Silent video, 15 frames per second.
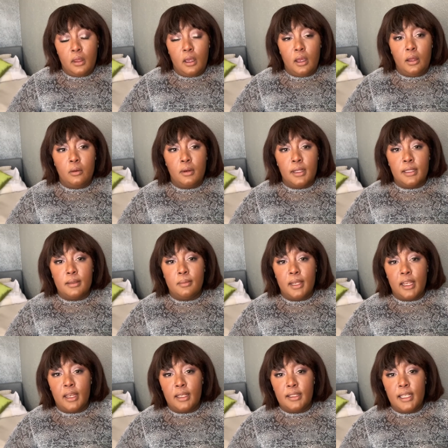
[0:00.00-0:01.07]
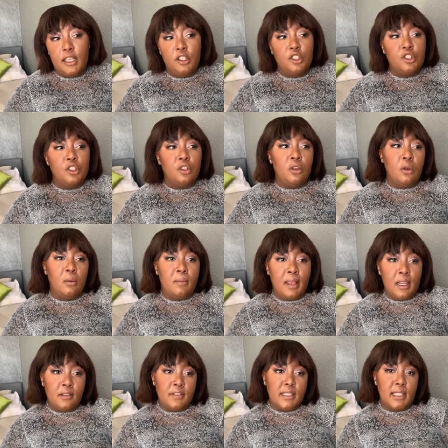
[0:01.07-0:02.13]
it was meditation or
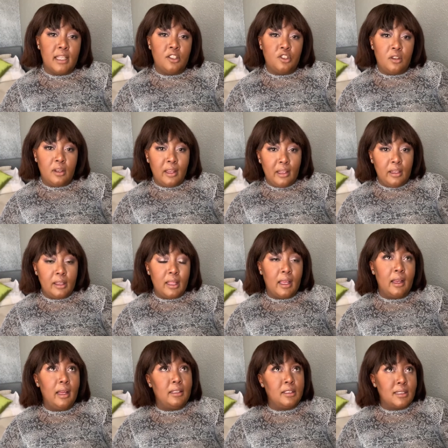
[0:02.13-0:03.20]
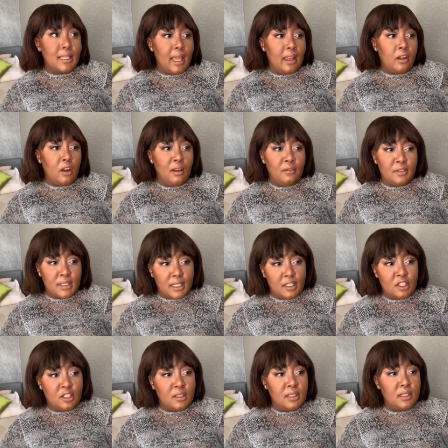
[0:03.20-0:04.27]
manifestation anything I just had
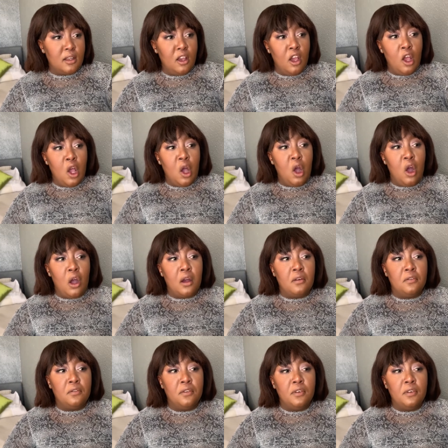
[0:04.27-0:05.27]
conversations of